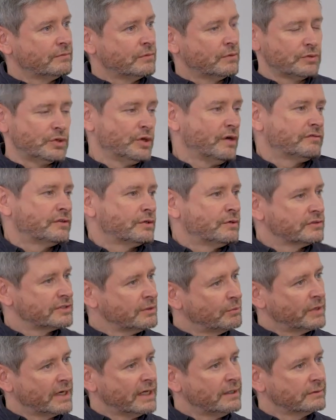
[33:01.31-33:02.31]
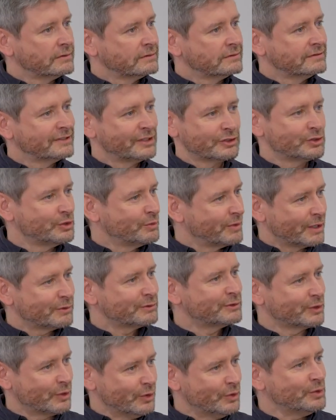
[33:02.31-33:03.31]
Well, you have to go somewhere else. There's nowhere
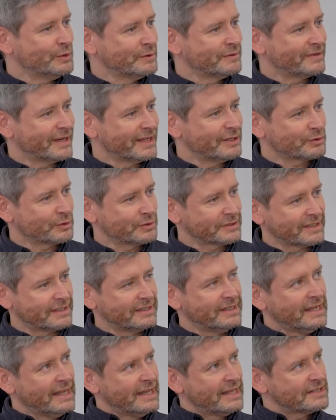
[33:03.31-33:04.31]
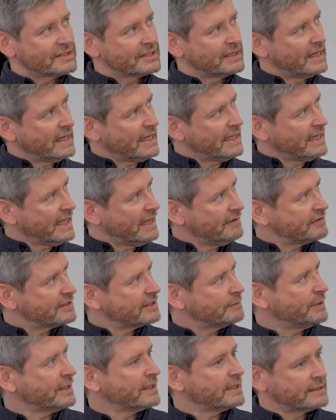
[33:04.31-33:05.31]
else to go, right? So there's an
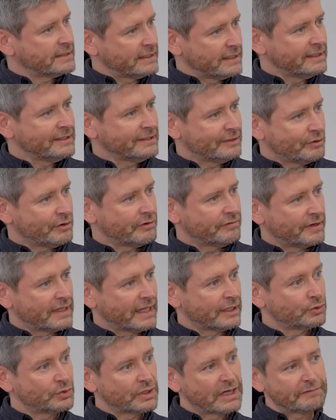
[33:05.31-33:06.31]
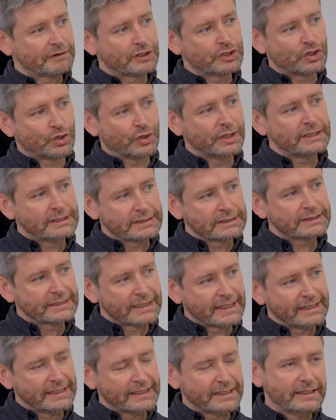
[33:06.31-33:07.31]
inevitability of it. I don't have a choice
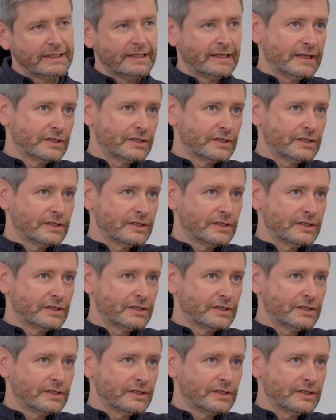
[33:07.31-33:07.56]
in it.